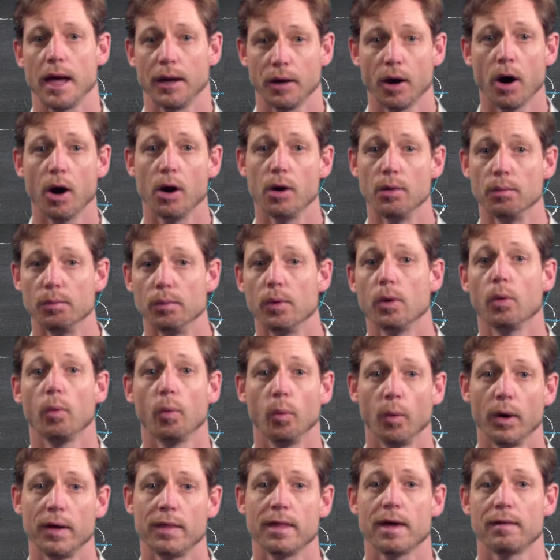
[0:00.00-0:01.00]
at home
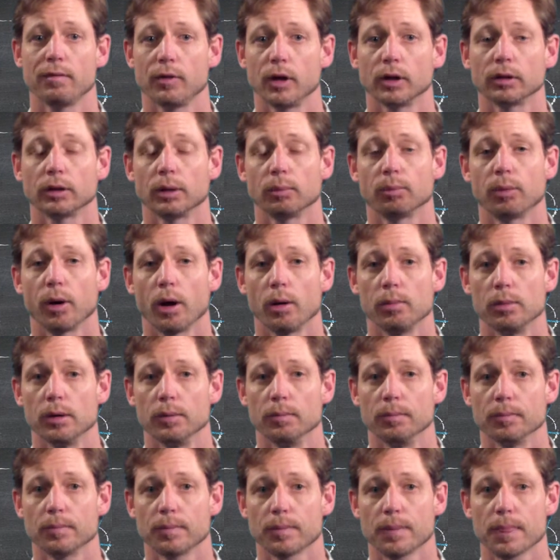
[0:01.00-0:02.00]
where they've got the
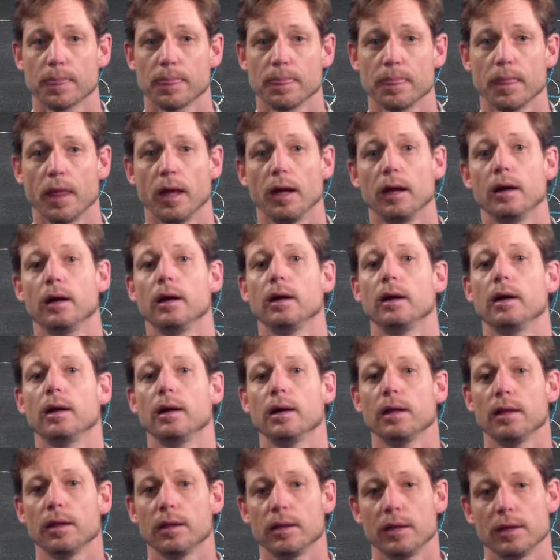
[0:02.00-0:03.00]
problem.
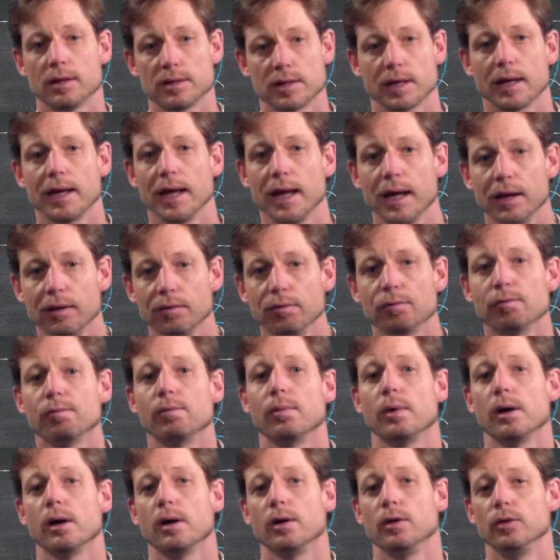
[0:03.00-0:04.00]
There's
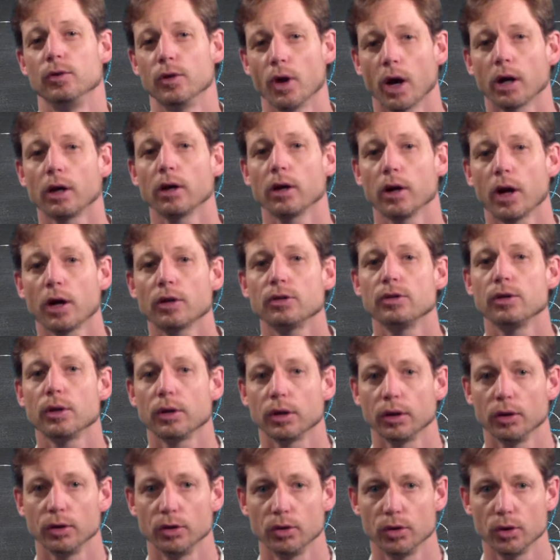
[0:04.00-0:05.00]
again not a
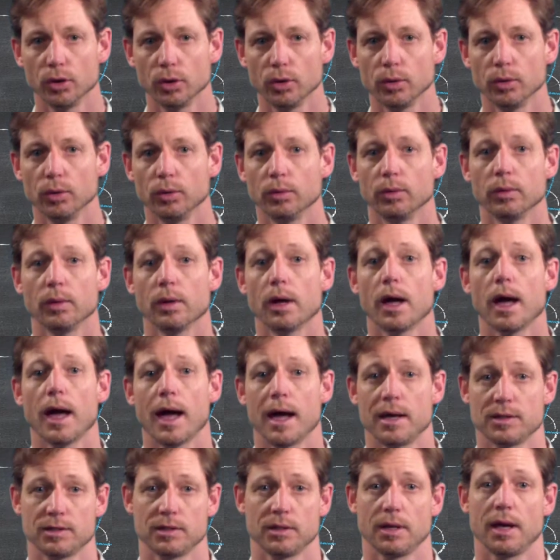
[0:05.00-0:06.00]
lot you can do
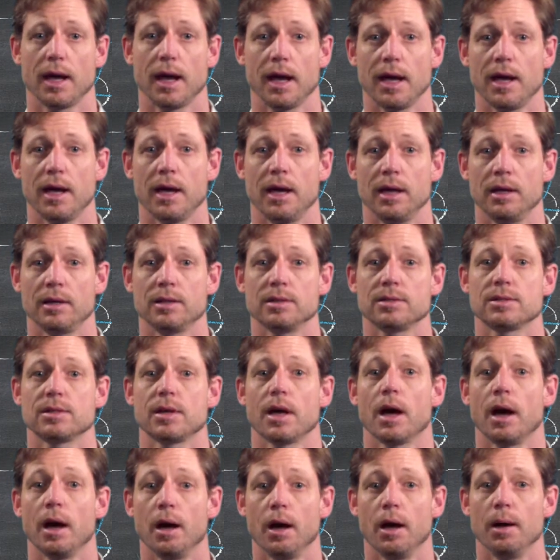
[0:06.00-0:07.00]
as
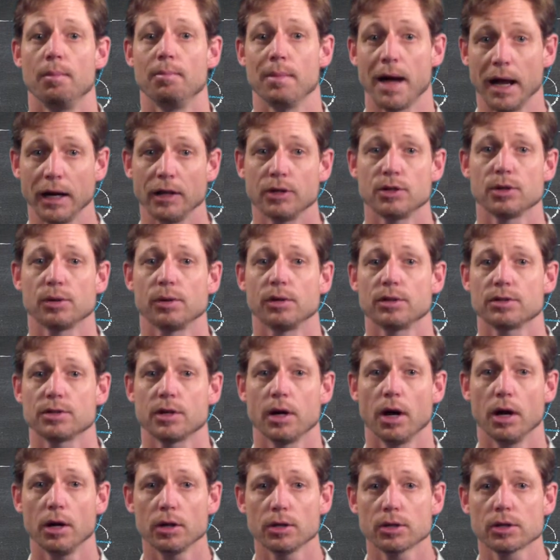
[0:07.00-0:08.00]
a manager,
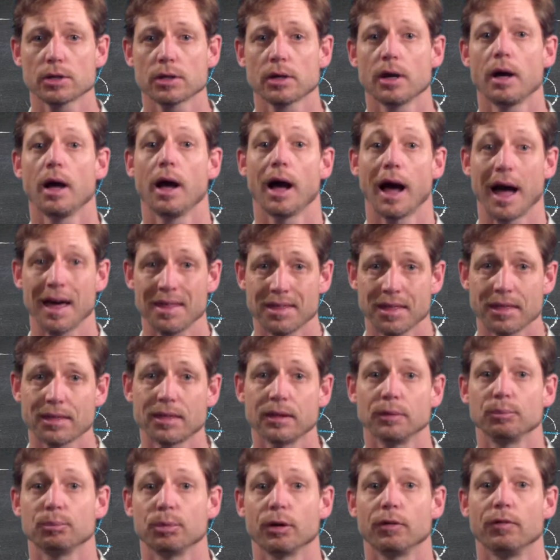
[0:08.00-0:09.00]
as coach,
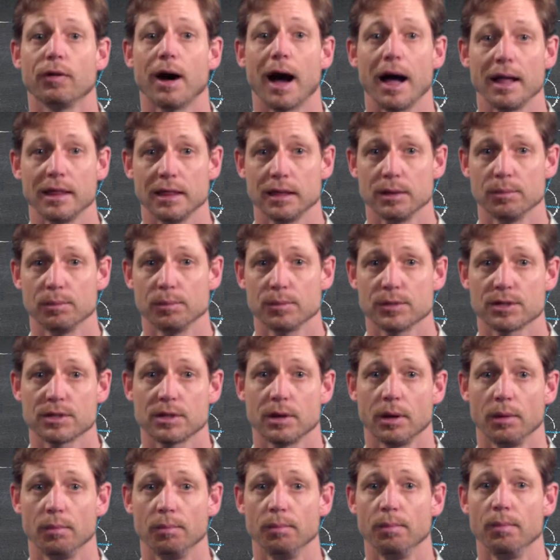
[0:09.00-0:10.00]
other than provide them
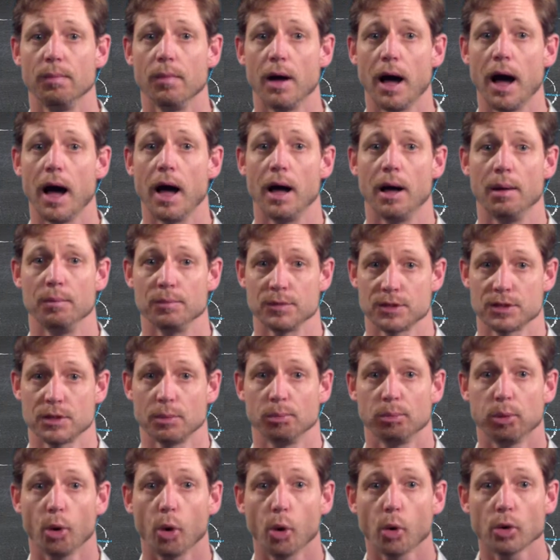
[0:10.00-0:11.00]
some
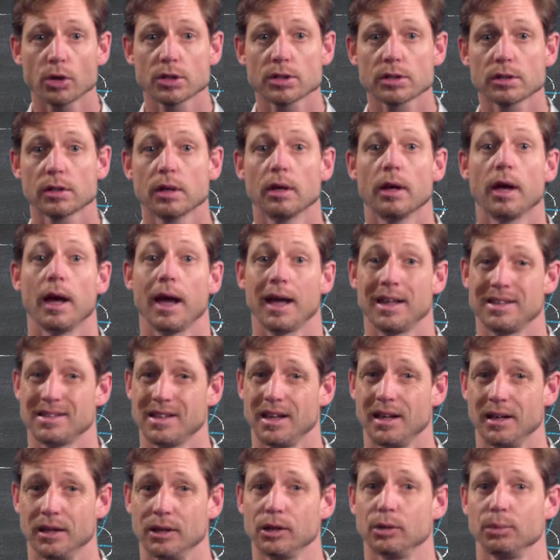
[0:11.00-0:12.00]
support
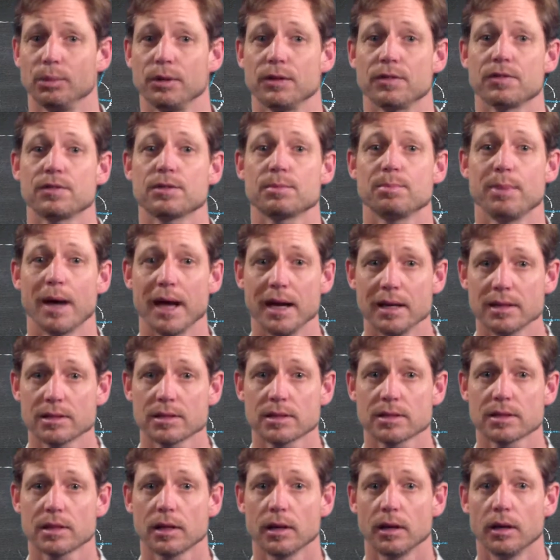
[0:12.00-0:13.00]
and a little bit of
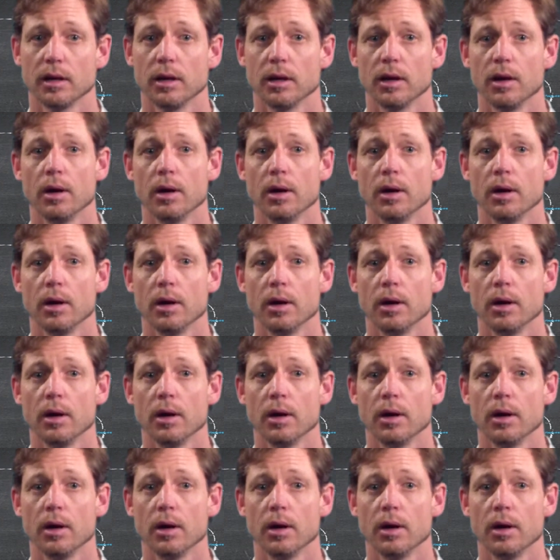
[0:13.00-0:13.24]
space.